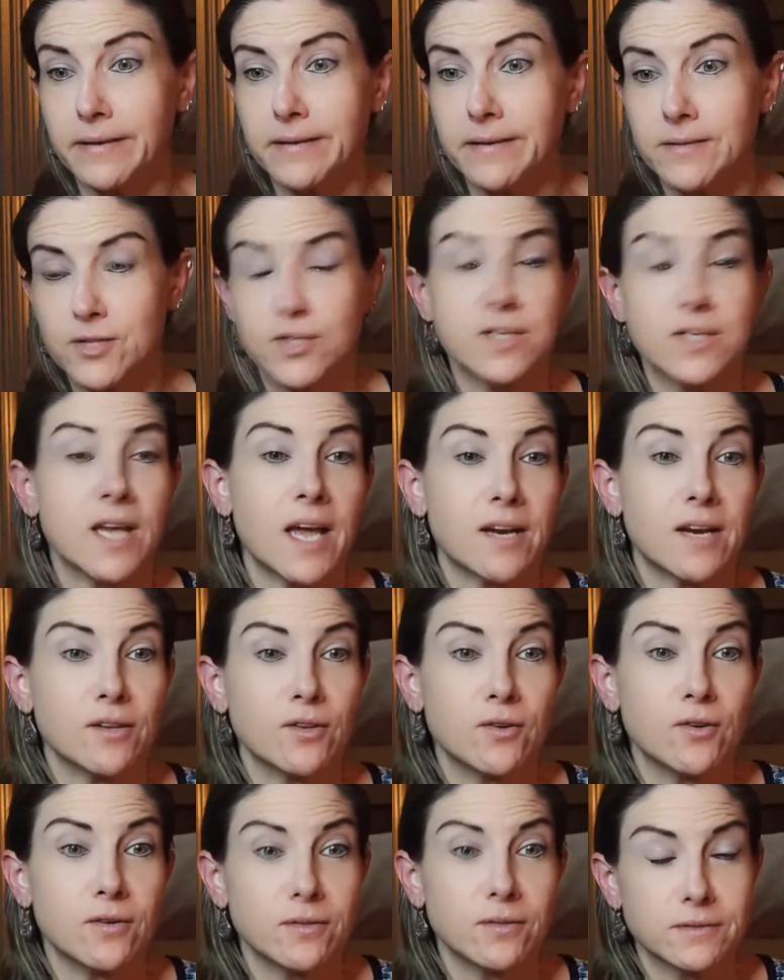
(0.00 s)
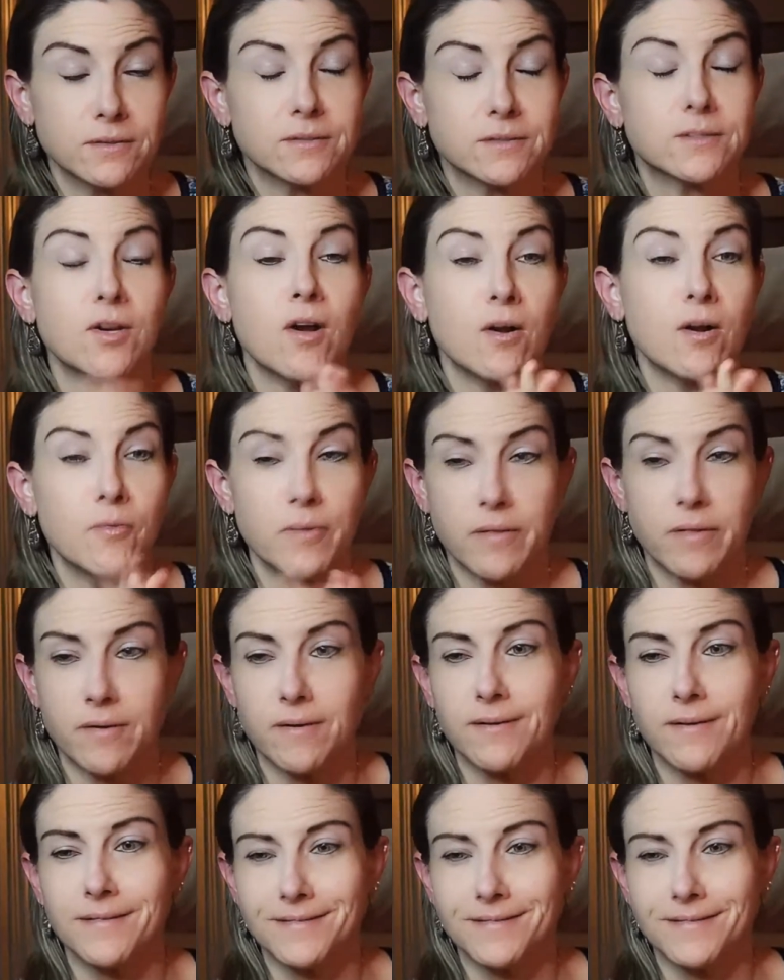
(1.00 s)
just had a little talk with her.